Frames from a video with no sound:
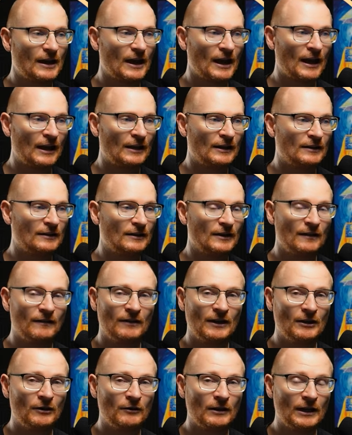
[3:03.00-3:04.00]
And if they
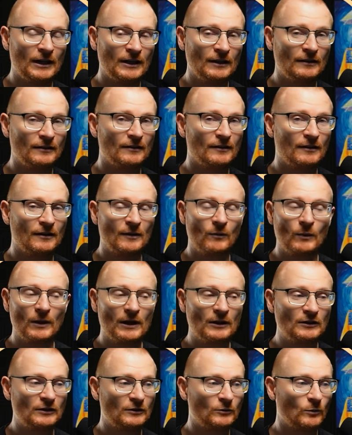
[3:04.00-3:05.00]
don't hit, then we can
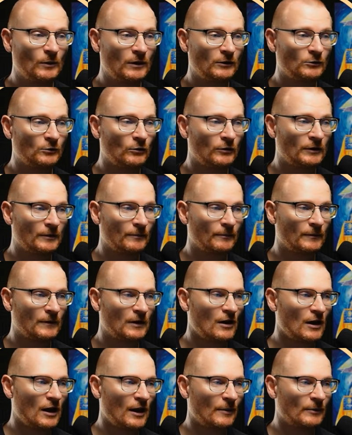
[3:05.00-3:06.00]
just withdraw them.
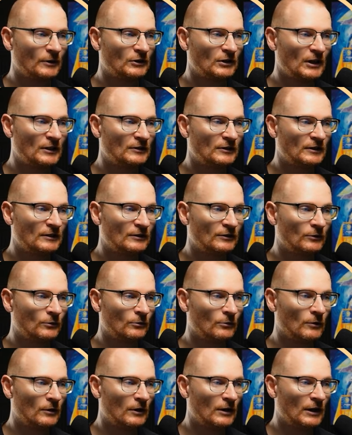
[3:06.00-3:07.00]
I'm going to change this to
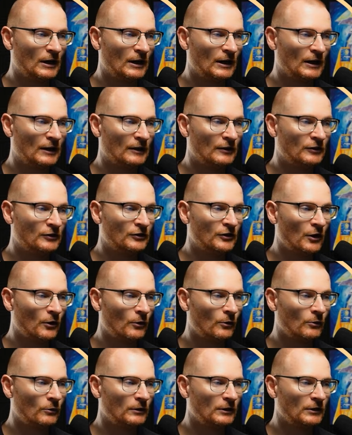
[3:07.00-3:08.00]
uh,
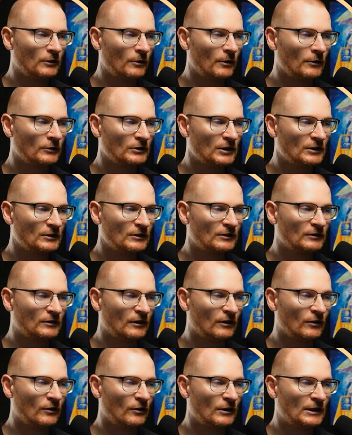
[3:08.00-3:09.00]
no, you know, I'll change this to
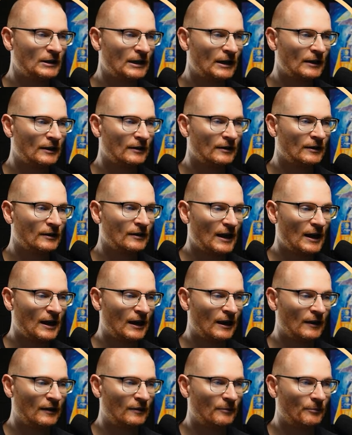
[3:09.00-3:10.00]
thirty day
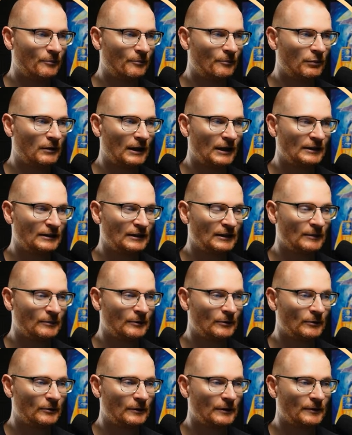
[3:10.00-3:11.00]
and place a limit
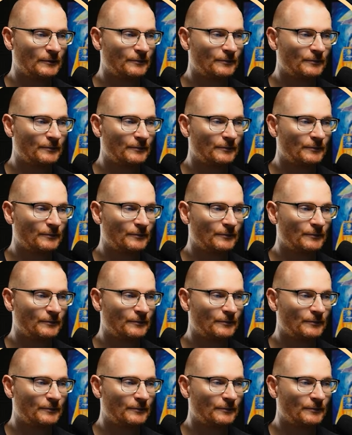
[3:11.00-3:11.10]
order.